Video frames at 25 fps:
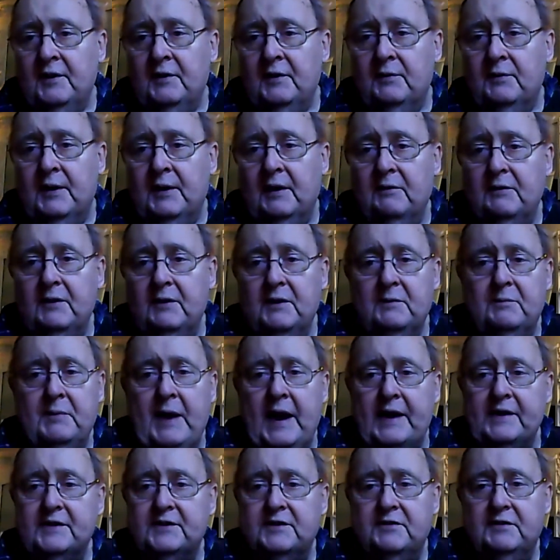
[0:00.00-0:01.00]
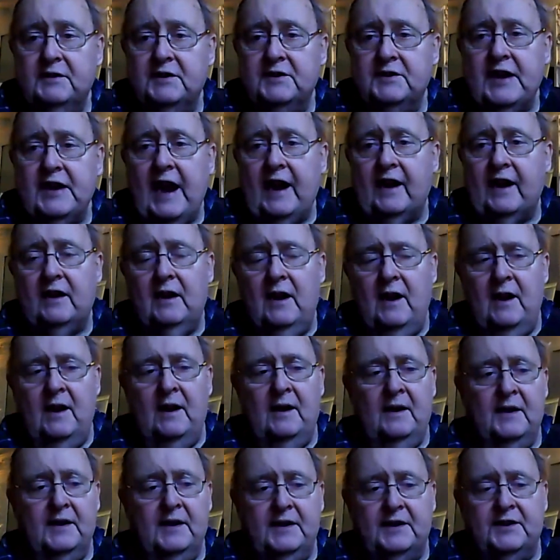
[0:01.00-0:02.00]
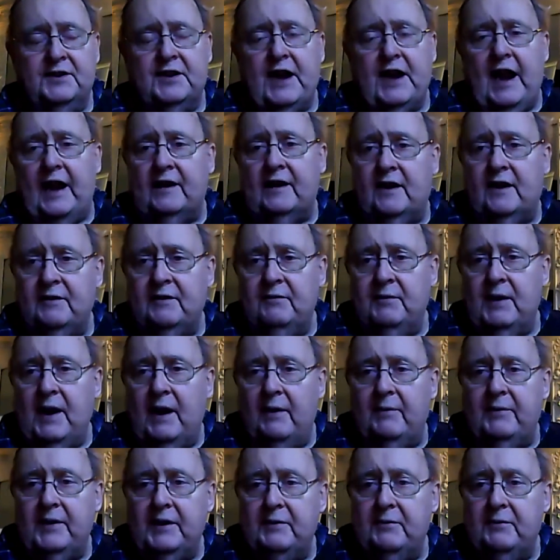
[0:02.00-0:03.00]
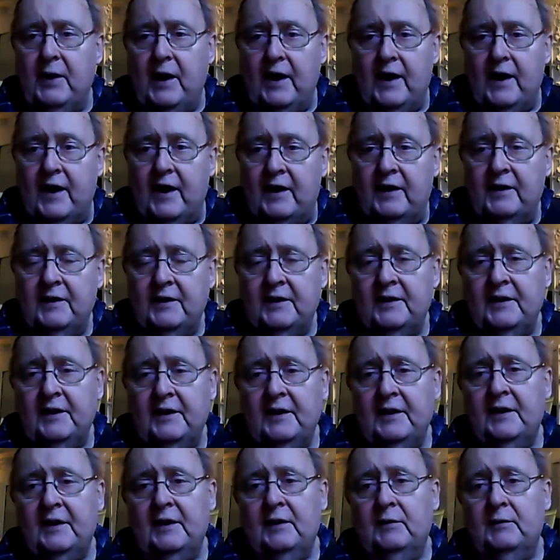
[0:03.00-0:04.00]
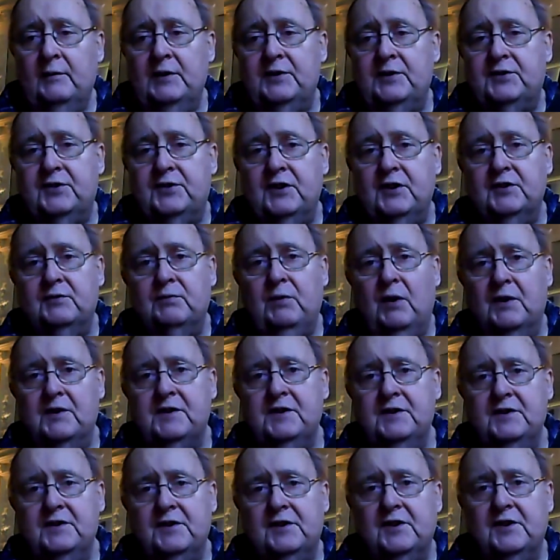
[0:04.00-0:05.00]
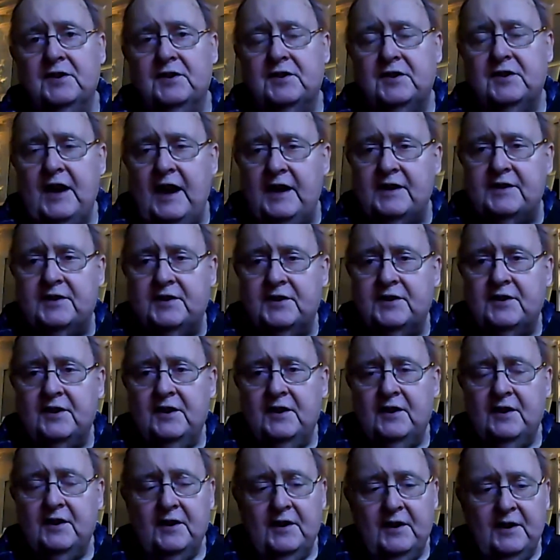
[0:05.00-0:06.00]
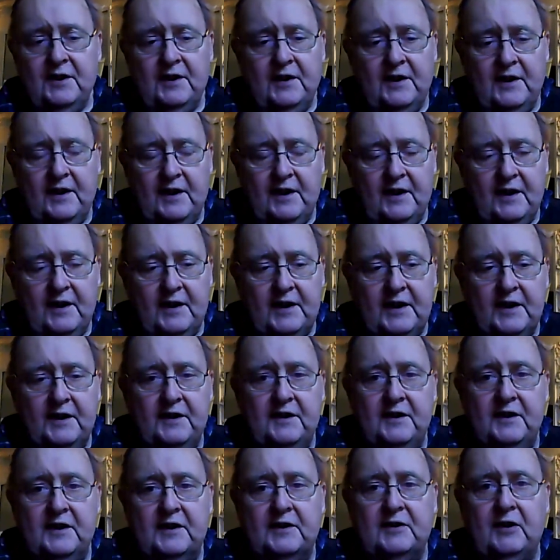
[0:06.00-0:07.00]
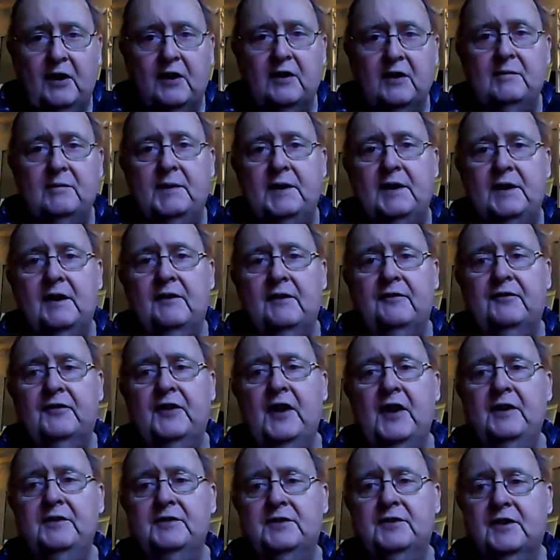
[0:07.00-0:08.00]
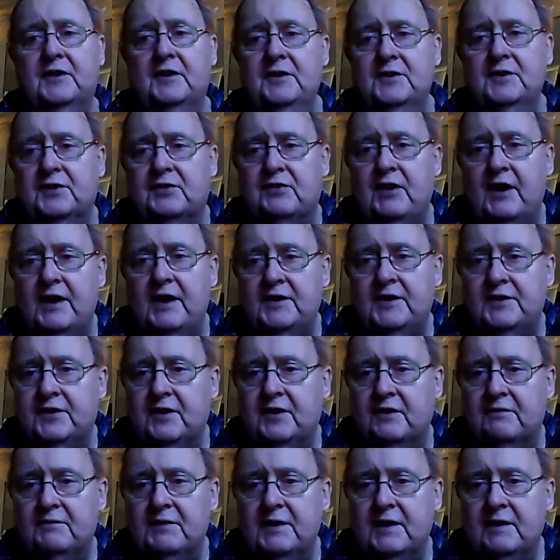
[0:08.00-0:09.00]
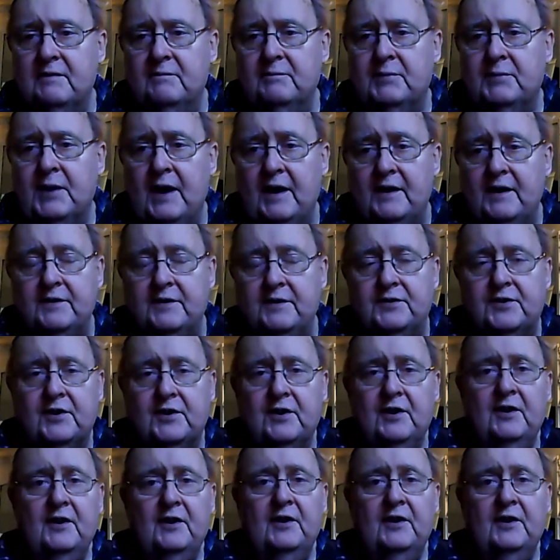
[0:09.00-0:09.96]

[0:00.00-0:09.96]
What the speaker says: Well, we're back to exactly where we were, which is, what is the test in the economy if those constraints are reimposed?